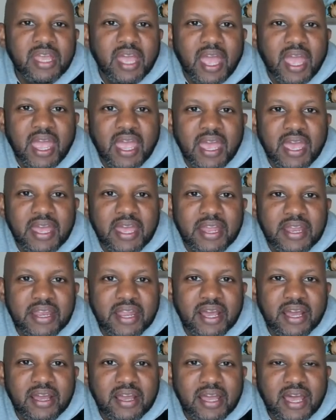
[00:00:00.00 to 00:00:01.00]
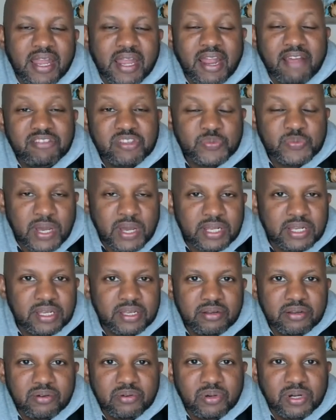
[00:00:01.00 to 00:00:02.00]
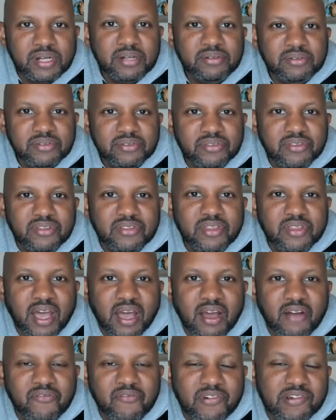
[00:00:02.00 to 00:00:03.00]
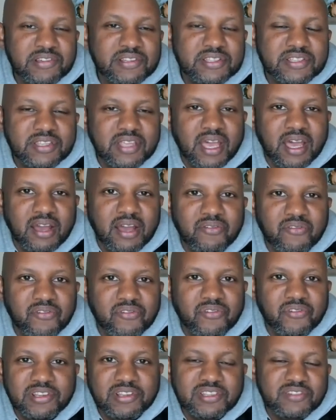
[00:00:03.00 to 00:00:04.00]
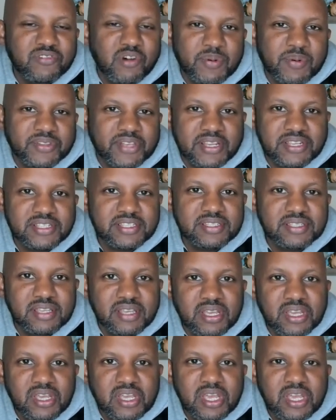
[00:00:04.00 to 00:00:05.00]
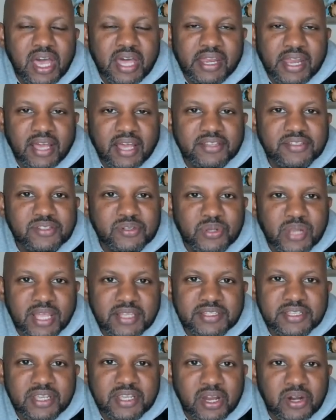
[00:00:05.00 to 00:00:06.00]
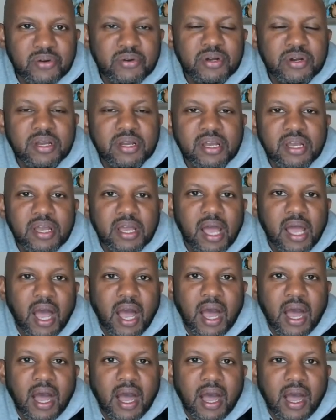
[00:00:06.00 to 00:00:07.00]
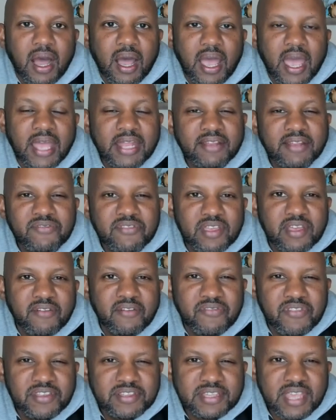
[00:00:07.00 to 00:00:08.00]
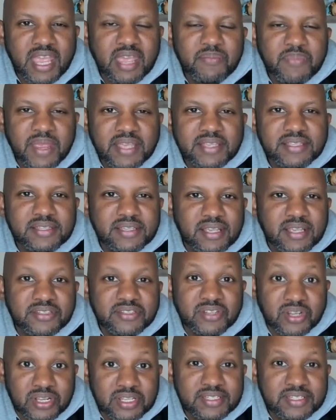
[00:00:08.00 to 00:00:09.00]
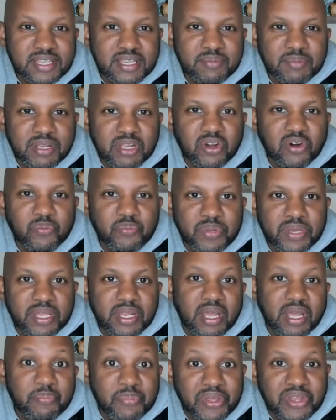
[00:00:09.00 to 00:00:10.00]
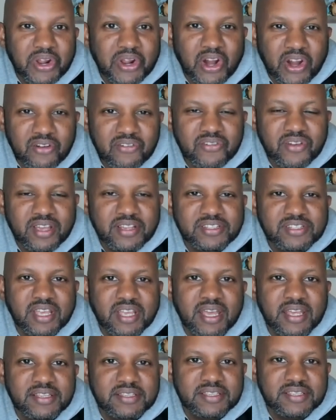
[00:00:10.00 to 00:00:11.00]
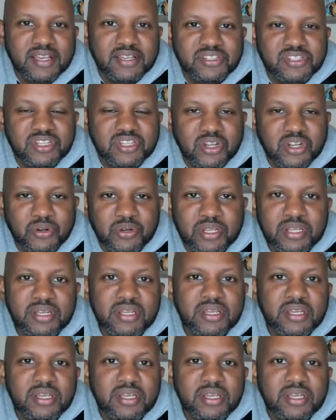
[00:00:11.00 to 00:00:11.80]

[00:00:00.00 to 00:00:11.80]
and I responded, "Well, first and foremost, I just announced 2 days ago, and if this campaign is going to seem a bit off, as she noted,